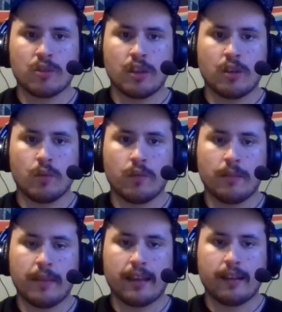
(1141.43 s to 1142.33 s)
to do with the
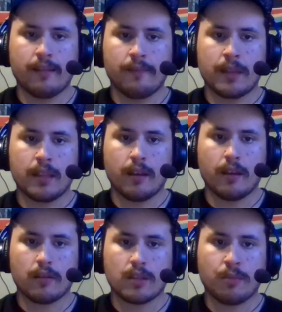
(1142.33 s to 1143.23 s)
mate with
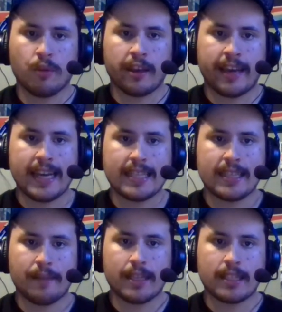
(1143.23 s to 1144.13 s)
the supporting cast
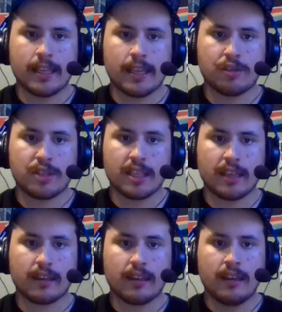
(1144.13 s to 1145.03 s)
that makes it
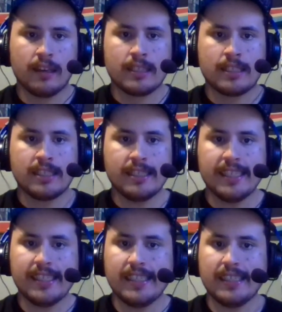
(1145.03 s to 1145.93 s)
interesting.
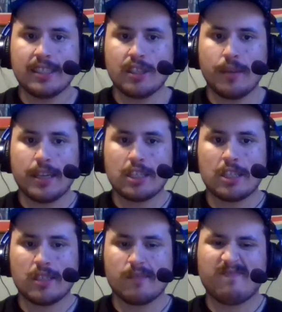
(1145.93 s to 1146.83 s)
She so
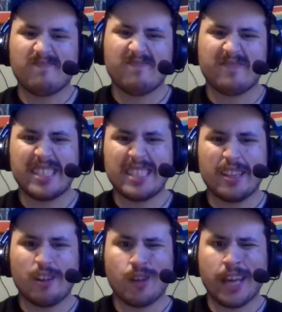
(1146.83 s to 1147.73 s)
much. She's an
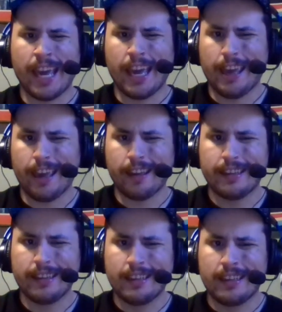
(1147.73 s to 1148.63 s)
okay
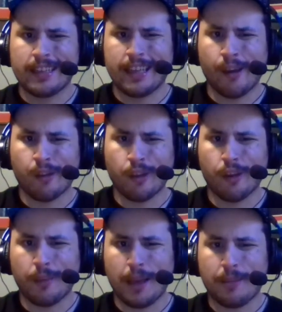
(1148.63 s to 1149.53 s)
character,
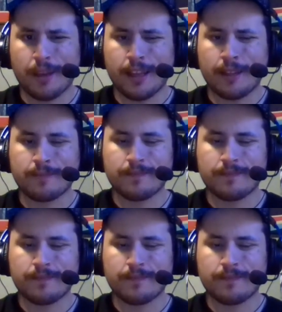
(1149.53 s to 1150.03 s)
in my opinion.